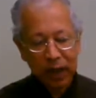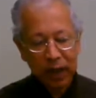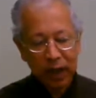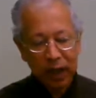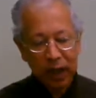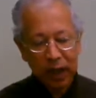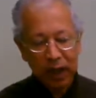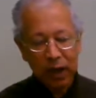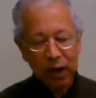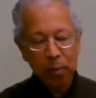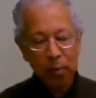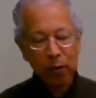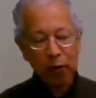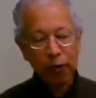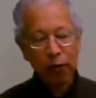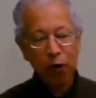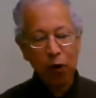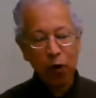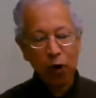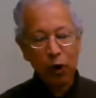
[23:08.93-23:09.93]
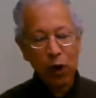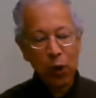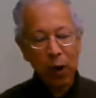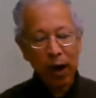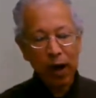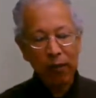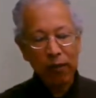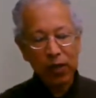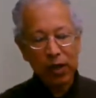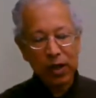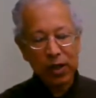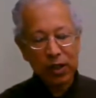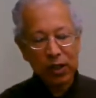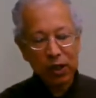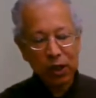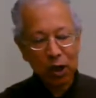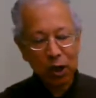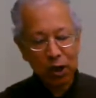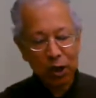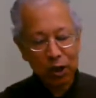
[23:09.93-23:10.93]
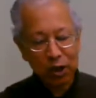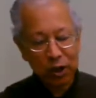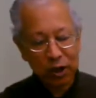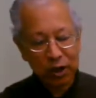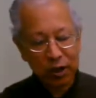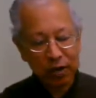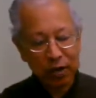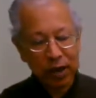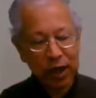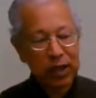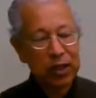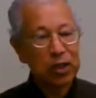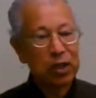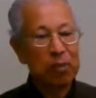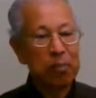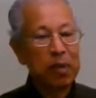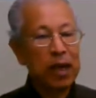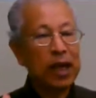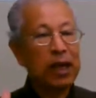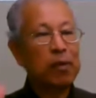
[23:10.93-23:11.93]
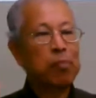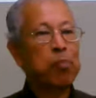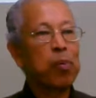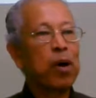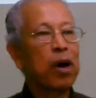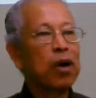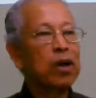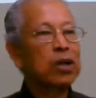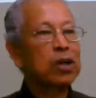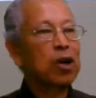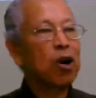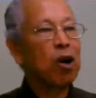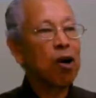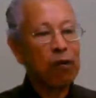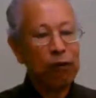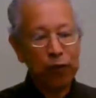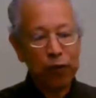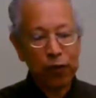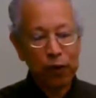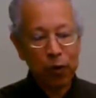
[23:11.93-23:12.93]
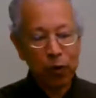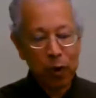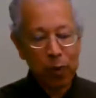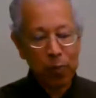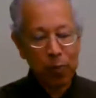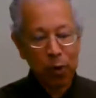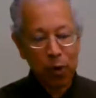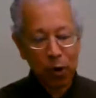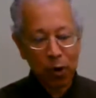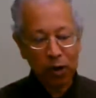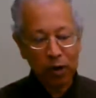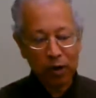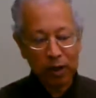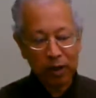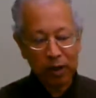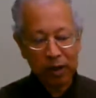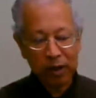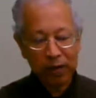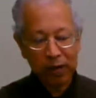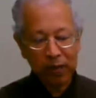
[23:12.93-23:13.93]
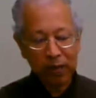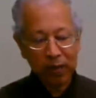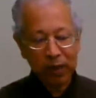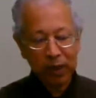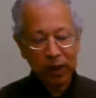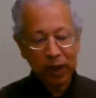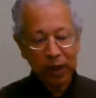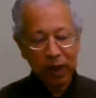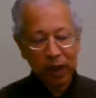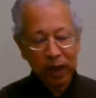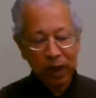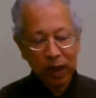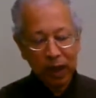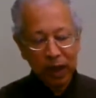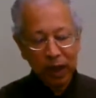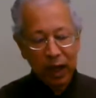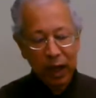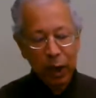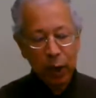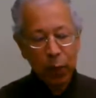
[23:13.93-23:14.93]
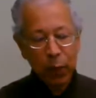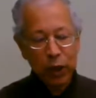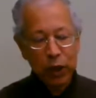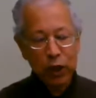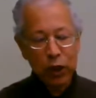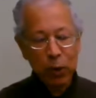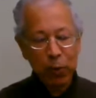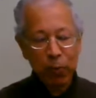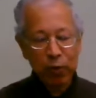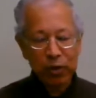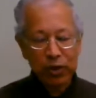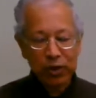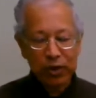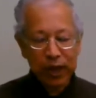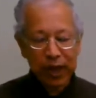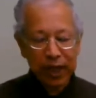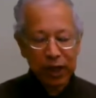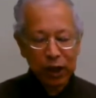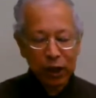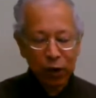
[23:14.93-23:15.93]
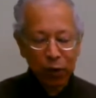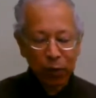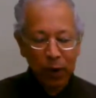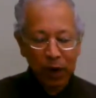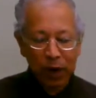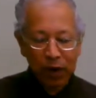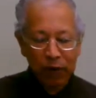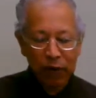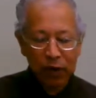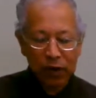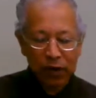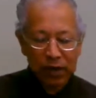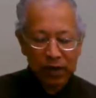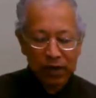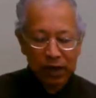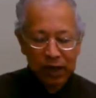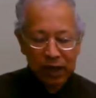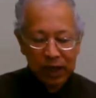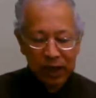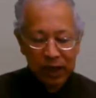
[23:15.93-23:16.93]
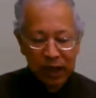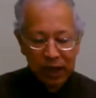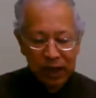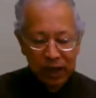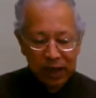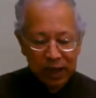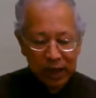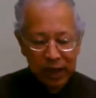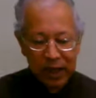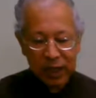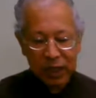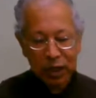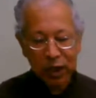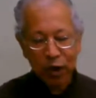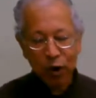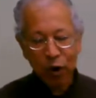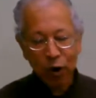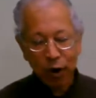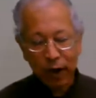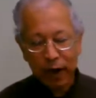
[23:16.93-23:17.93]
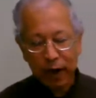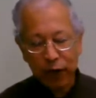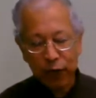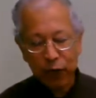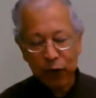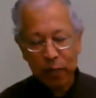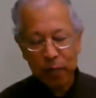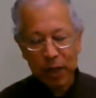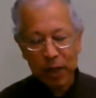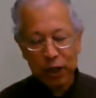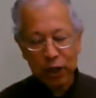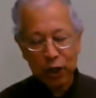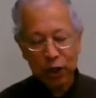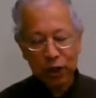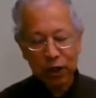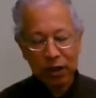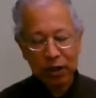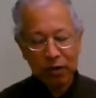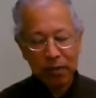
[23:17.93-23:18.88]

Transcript: And number 4, you have the discussion. That's the main part of the report, in which you present the relevant data or information,